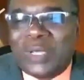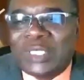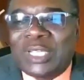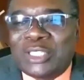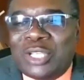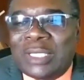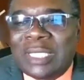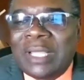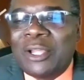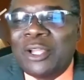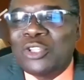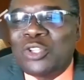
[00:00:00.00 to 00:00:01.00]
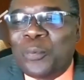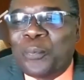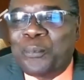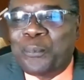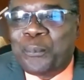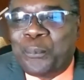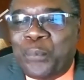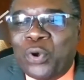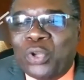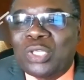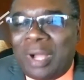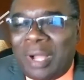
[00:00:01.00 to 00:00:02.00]
situations just to
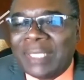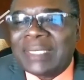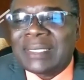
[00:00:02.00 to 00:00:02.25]
put